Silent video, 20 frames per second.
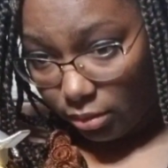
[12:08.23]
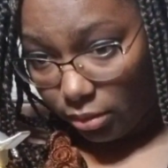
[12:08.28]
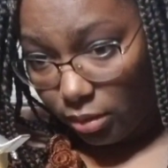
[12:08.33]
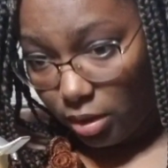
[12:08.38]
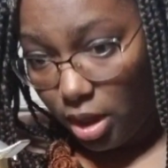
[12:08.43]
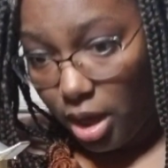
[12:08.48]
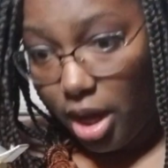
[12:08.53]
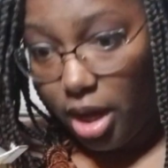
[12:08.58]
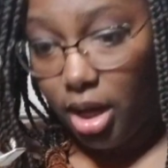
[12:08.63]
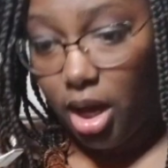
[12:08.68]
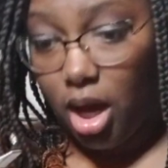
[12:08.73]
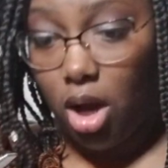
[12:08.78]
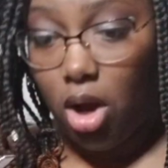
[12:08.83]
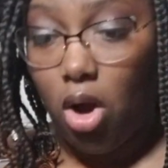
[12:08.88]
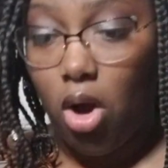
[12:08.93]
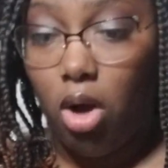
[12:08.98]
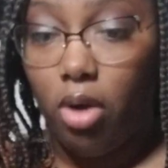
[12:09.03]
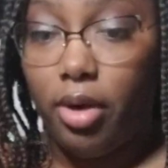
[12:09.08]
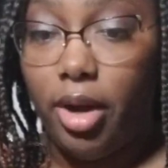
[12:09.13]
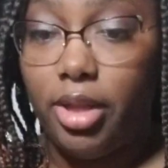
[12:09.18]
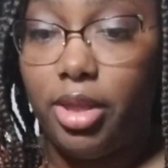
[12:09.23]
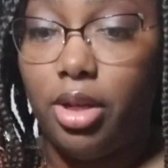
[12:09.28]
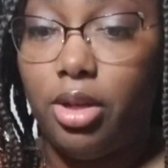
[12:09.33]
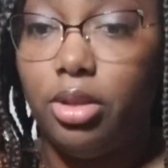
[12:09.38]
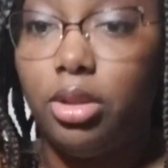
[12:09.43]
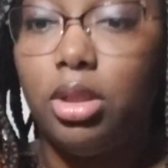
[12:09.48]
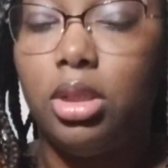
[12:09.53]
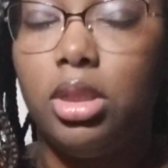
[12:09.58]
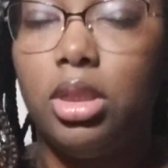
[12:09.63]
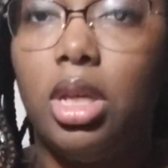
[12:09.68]
yeah, it got caught right there
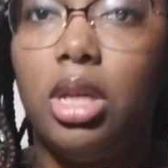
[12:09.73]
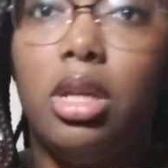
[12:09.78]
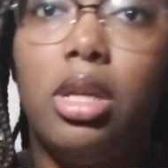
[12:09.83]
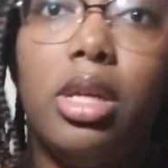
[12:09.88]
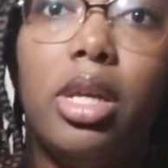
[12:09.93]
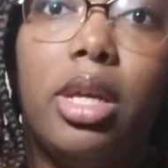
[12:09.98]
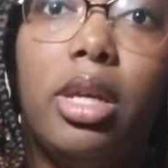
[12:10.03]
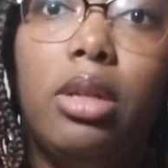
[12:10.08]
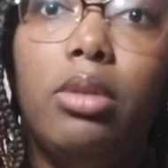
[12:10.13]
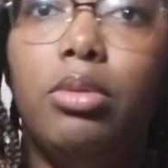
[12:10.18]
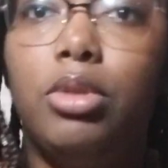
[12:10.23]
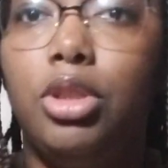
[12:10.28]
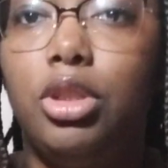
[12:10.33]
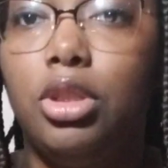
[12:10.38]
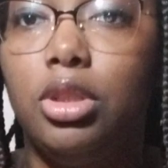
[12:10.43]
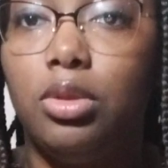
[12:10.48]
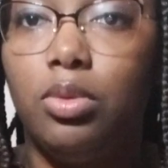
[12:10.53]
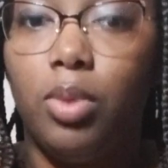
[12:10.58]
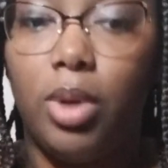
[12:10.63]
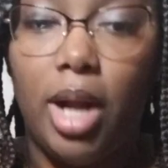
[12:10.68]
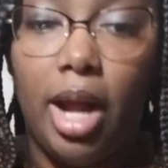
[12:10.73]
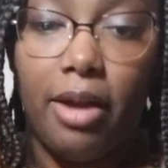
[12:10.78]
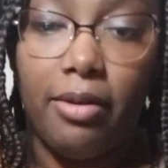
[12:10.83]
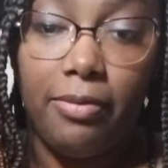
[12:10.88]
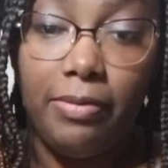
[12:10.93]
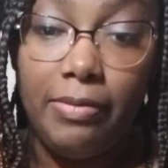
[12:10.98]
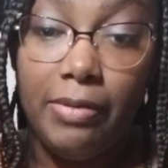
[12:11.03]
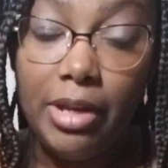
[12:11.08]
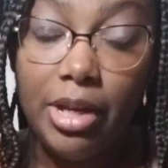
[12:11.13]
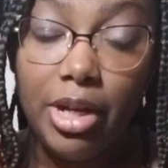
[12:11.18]
on the skin again, which is what I
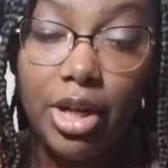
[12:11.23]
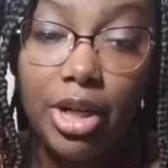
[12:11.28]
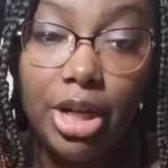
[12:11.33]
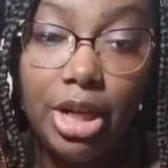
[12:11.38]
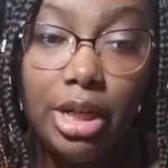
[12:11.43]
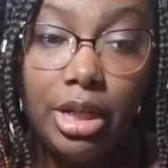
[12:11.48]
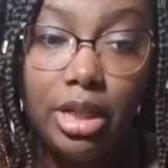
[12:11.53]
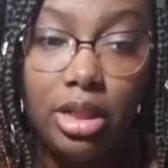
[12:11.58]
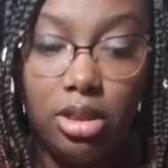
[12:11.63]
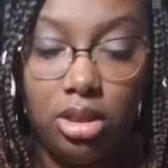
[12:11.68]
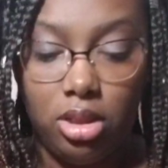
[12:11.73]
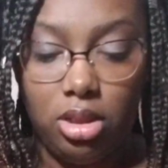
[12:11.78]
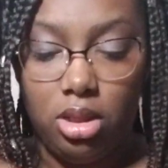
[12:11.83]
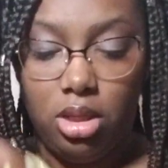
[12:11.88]
figured.